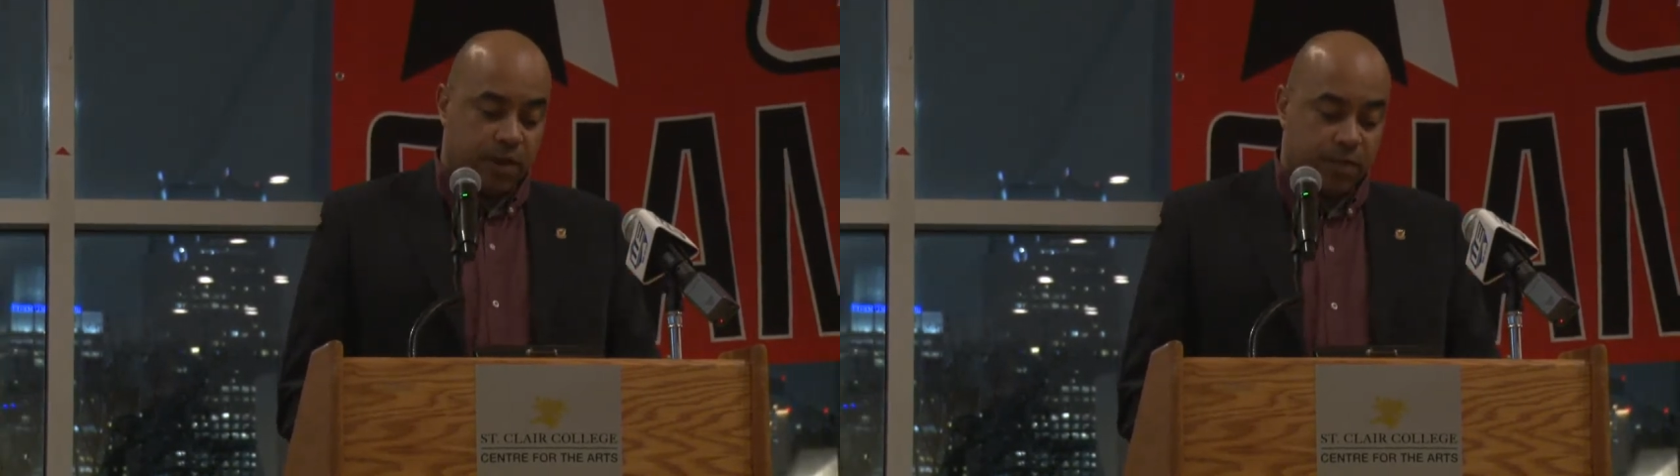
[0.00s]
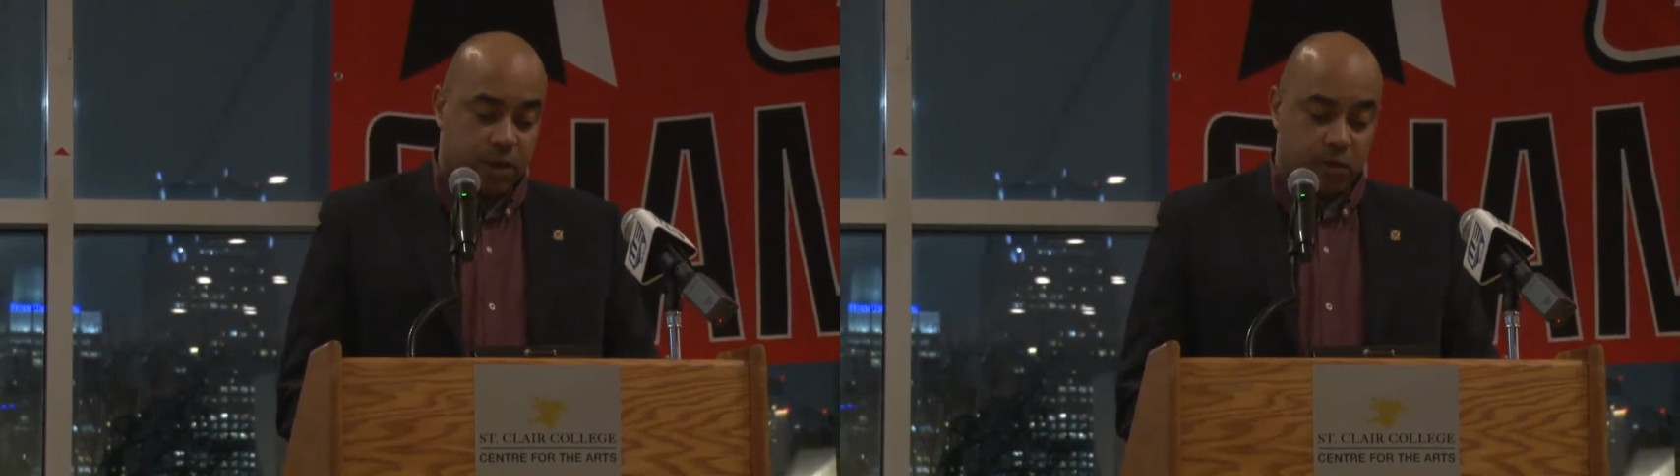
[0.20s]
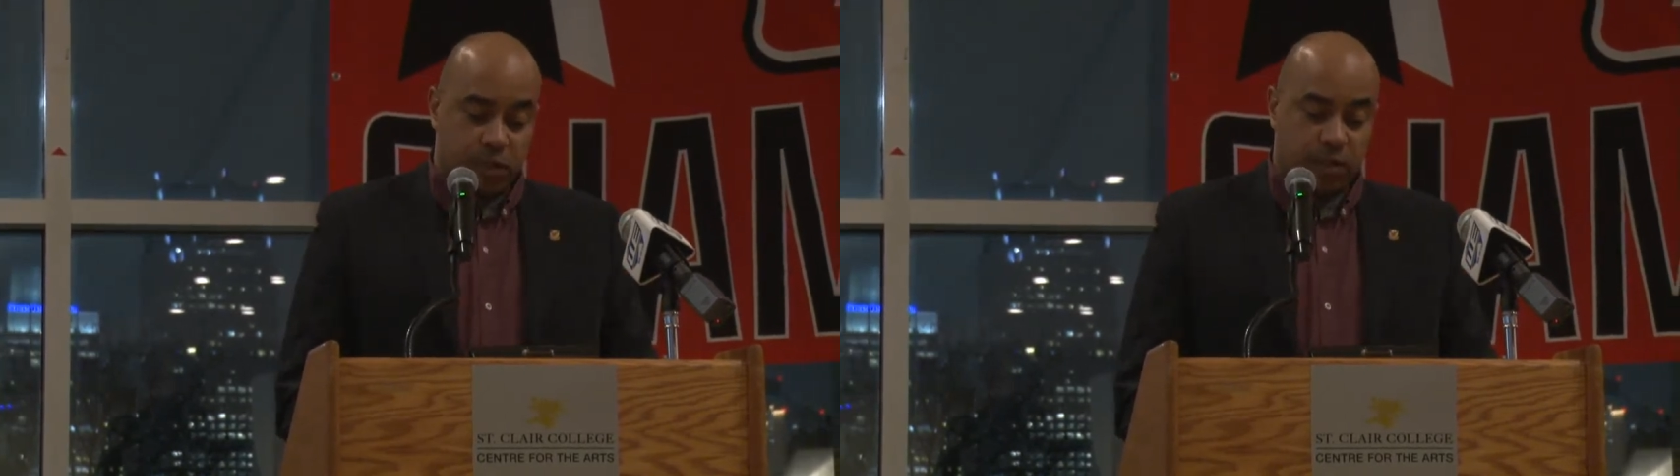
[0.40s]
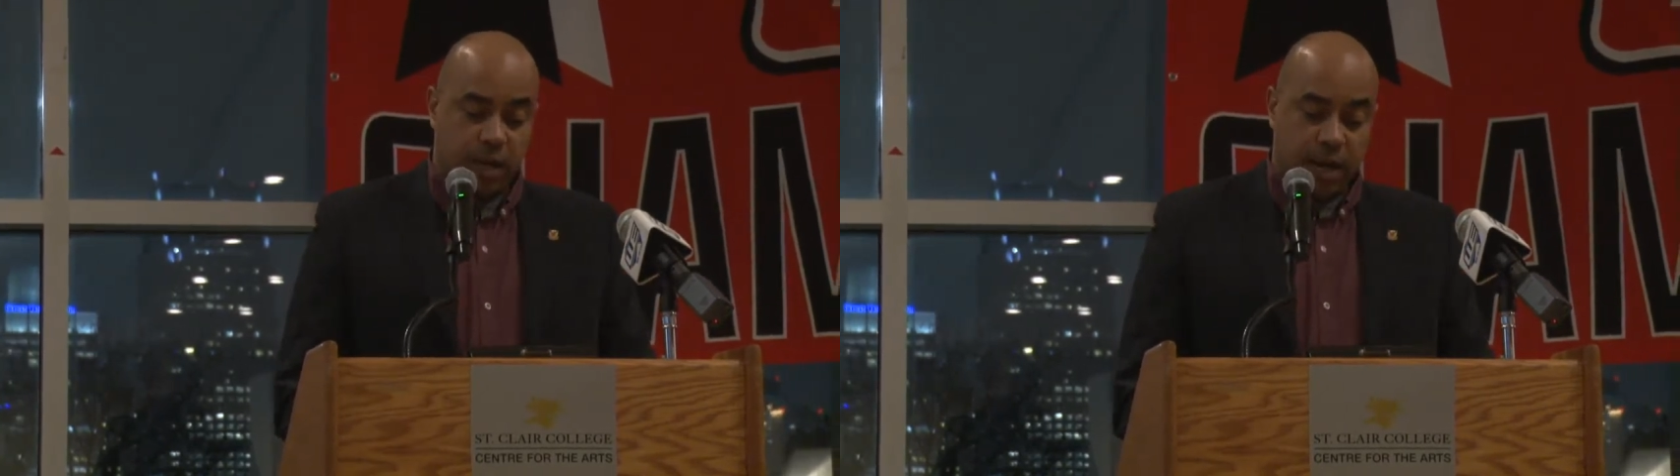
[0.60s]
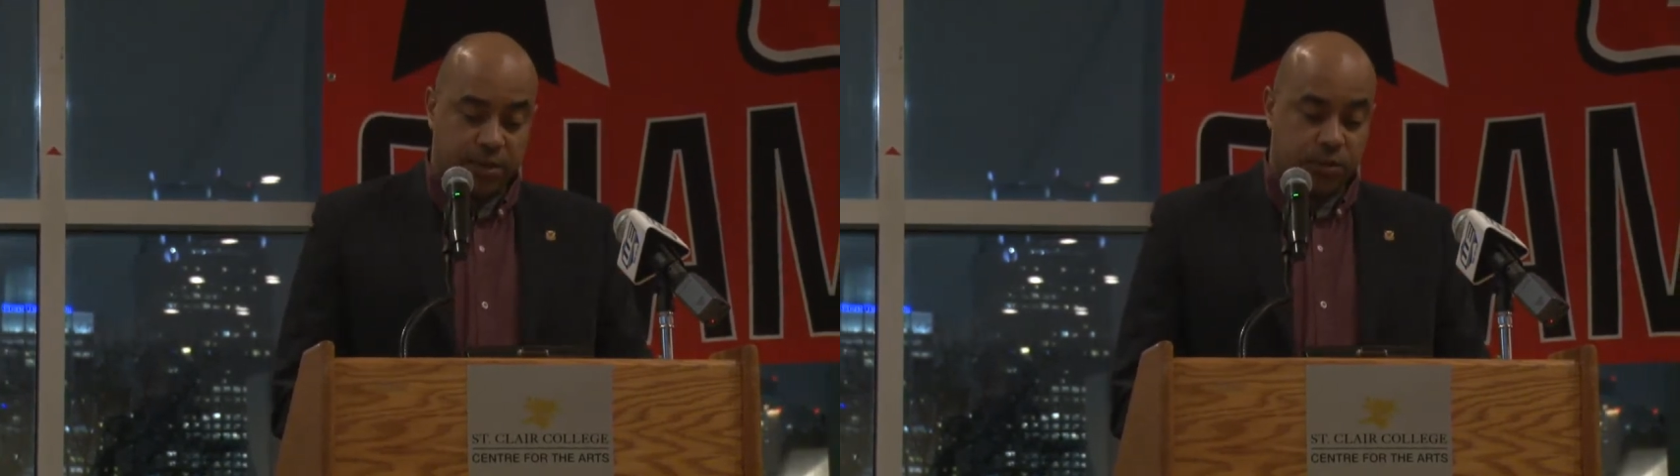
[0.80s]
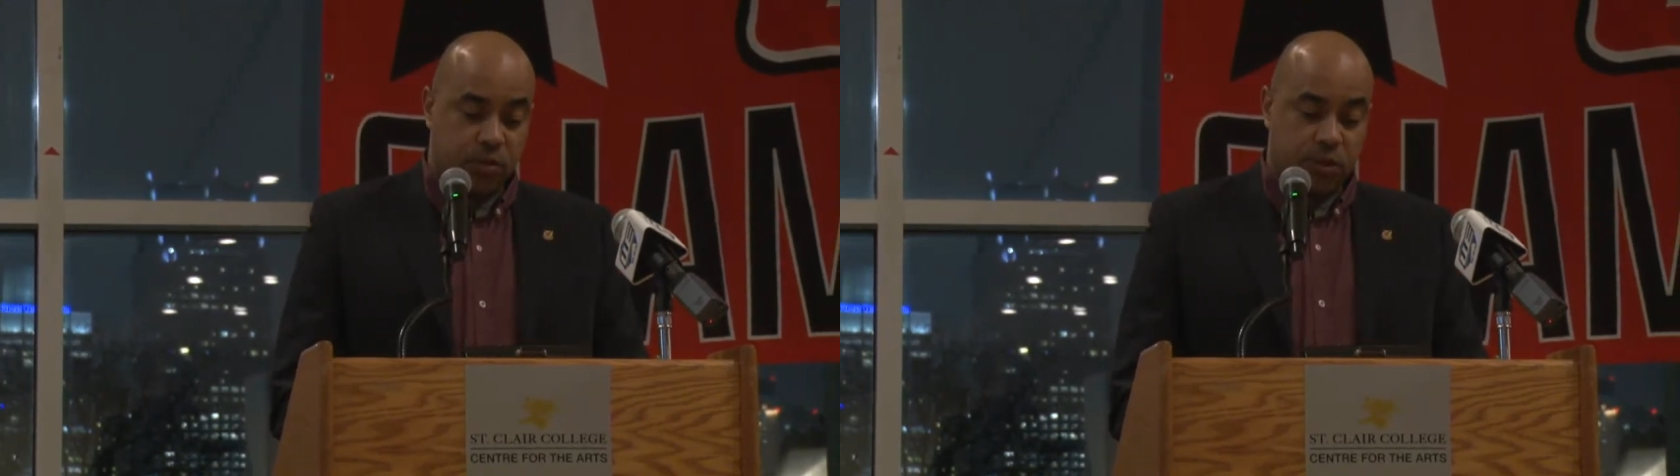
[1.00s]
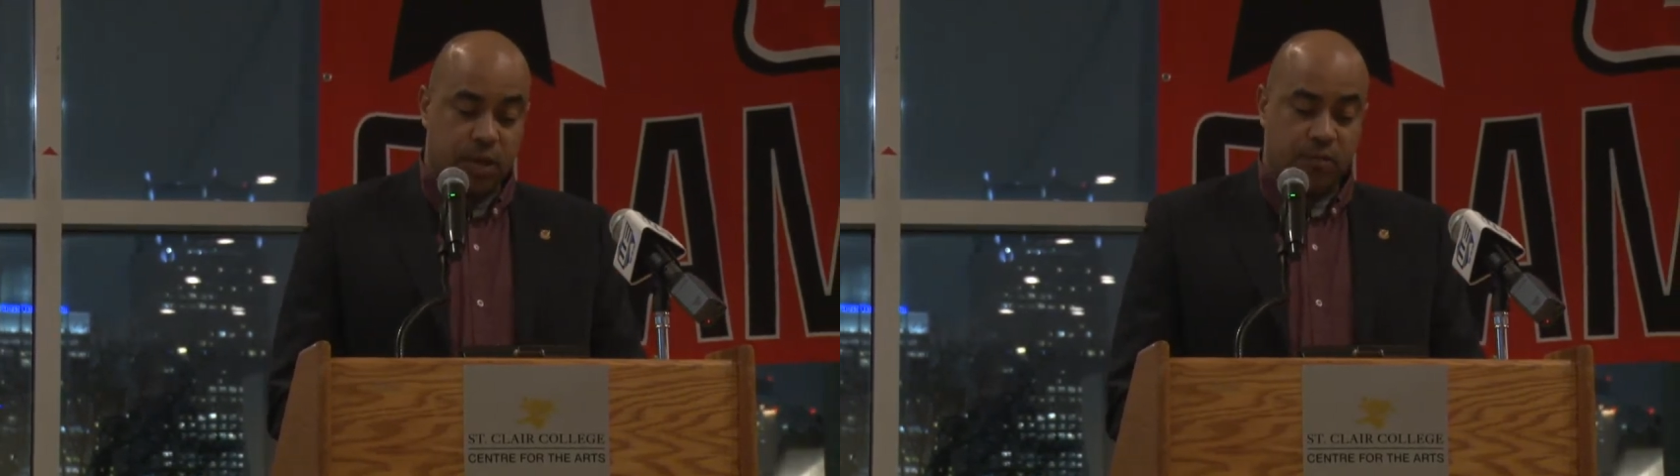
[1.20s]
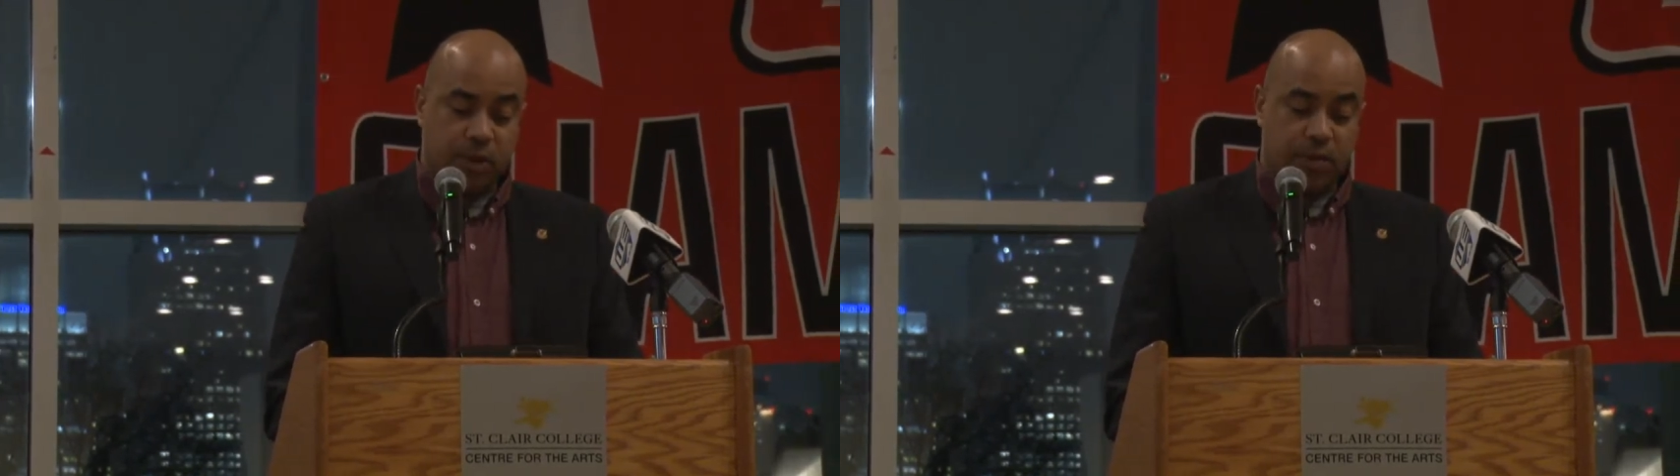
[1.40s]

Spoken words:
I've coached at the high school level,